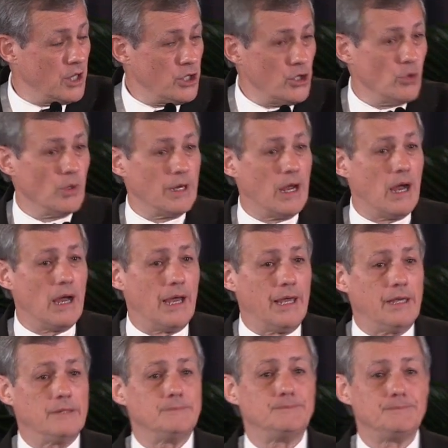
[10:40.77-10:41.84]
You and
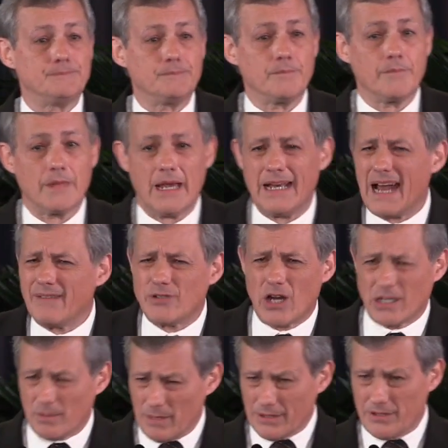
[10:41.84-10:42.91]
I, and I've
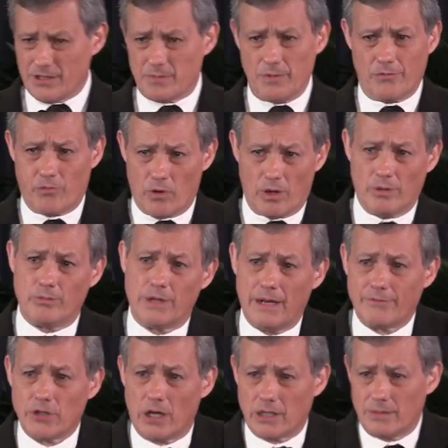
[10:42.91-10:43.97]
talked about this before when
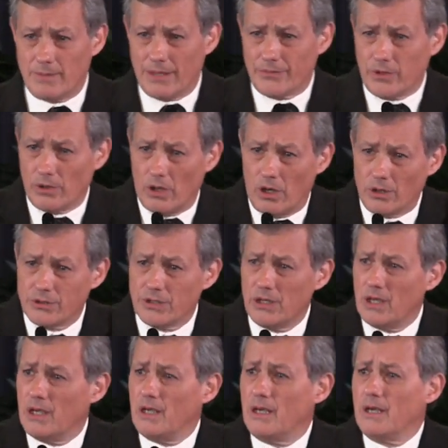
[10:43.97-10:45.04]
I've talked about the laws,
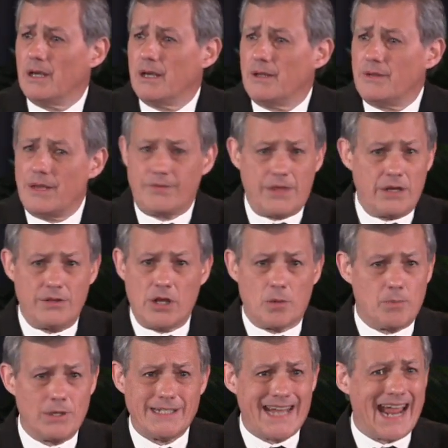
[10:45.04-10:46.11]
that they're,
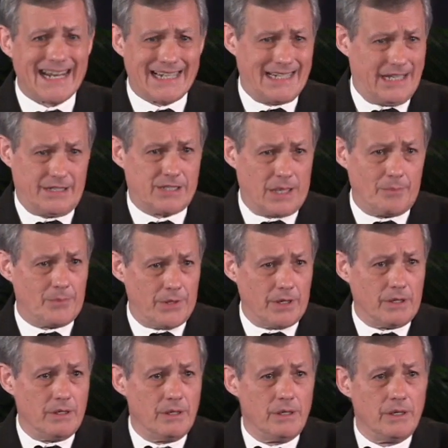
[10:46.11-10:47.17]
protecting something
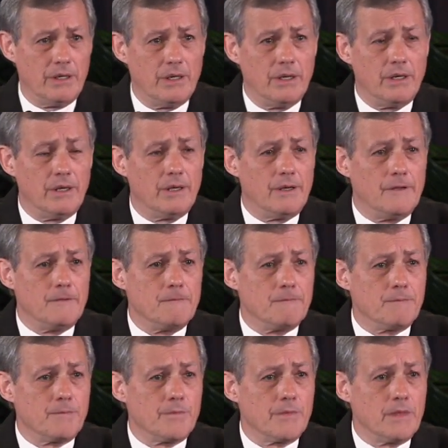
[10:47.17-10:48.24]

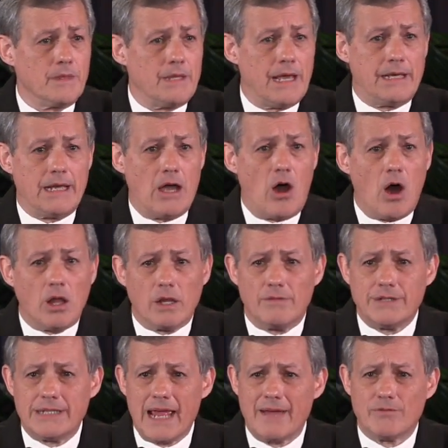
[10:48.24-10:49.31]
that all of
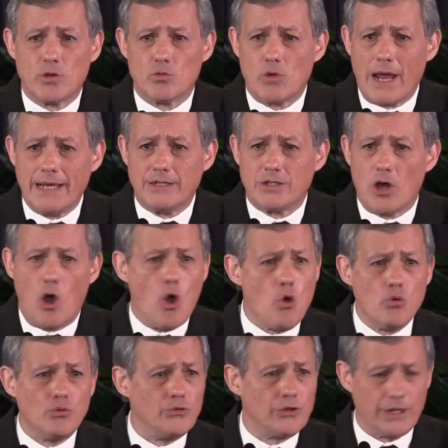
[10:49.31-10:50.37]
us have the right to
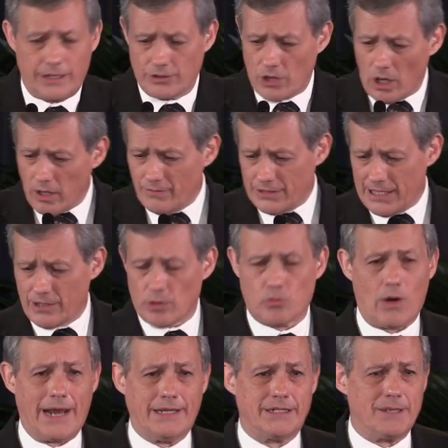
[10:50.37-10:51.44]
own things, all of us have the
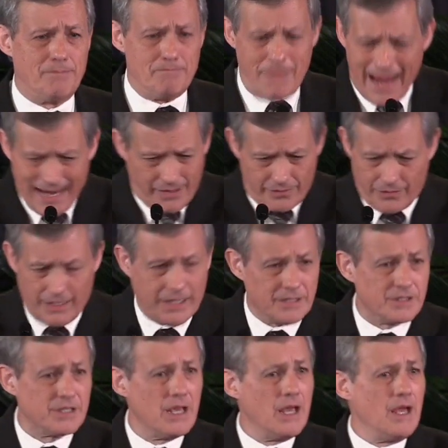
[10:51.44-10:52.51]
right to make
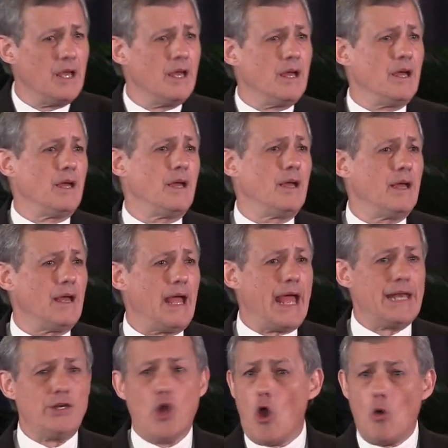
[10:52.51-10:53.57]
things.
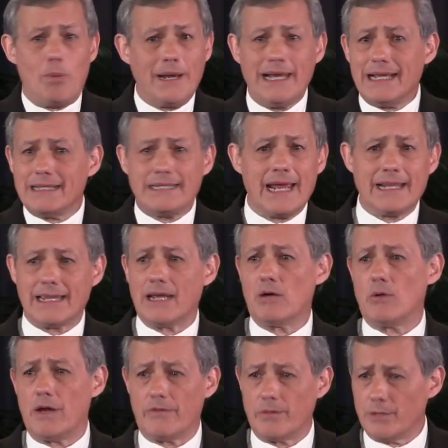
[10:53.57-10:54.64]
And nobody can take that
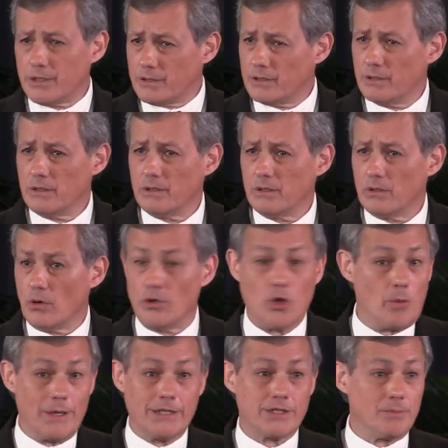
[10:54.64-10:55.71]
away from us, or
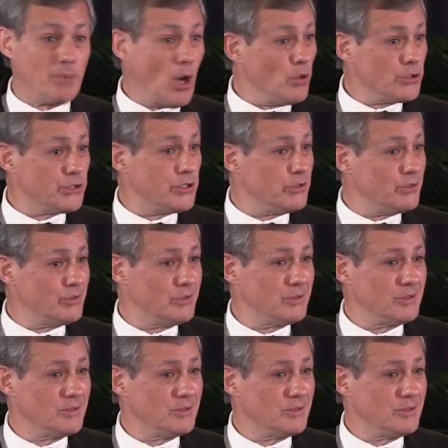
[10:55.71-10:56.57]
nobody's supposed to.